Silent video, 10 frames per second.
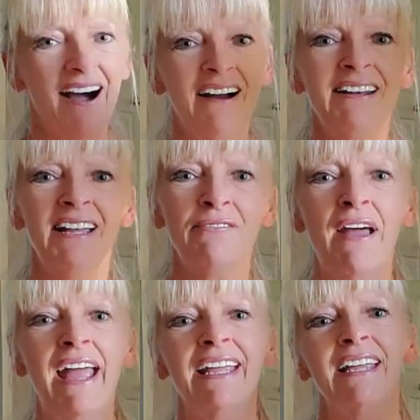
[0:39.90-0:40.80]
I love
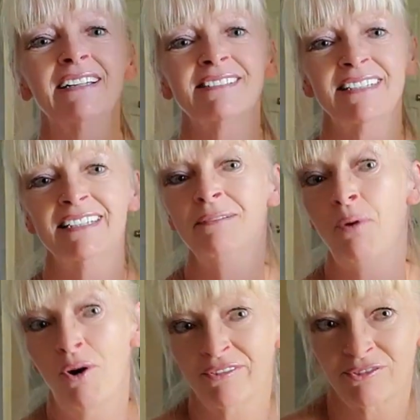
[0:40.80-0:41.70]
hanging it in a
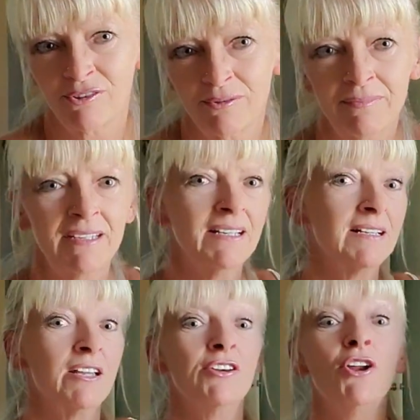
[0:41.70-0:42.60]
bathroom.
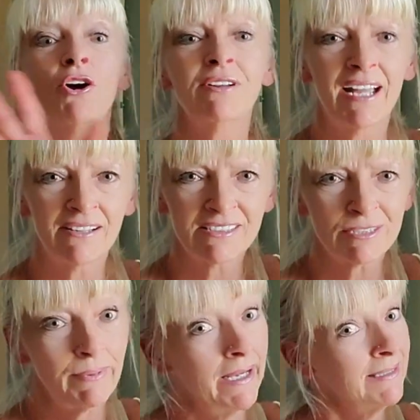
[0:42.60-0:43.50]
No counter
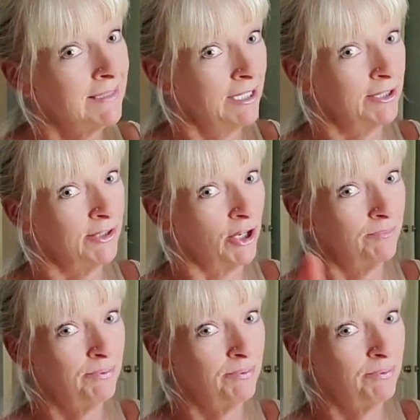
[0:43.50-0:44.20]
space, no